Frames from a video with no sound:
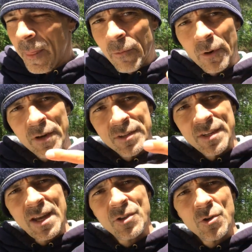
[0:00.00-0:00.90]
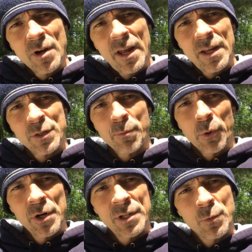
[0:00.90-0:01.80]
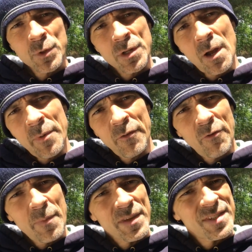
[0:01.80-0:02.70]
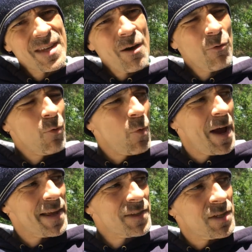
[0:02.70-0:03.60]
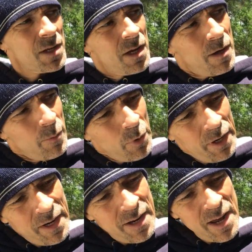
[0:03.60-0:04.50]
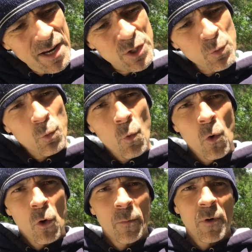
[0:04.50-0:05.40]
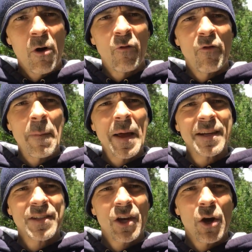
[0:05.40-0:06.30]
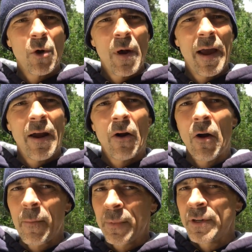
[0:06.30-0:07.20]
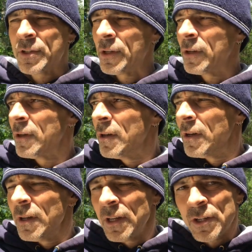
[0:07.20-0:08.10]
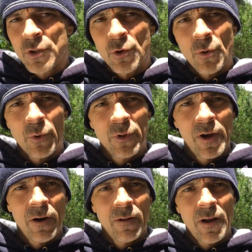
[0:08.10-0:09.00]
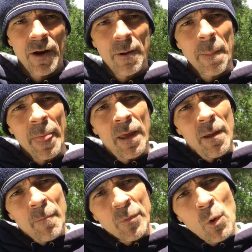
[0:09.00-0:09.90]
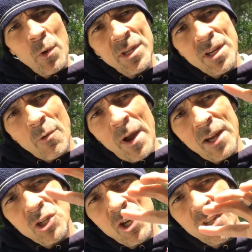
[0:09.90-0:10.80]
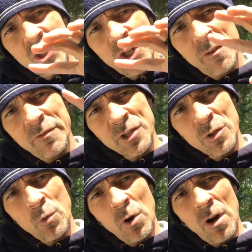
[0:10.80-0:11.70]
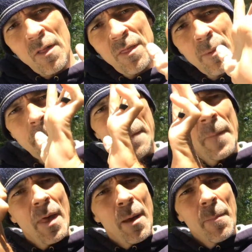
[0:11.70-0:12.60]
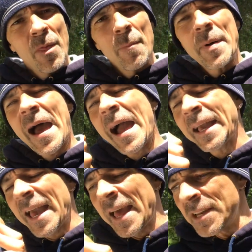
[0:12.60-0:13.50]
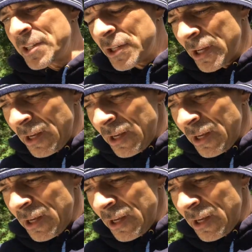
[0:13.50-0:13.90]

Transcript: whereas yesterday's breeze was coming from the southwest, bringing nice warm Gulf of Mexico air up into eastern North Carolina. The wind direction has shifted. We're on the back end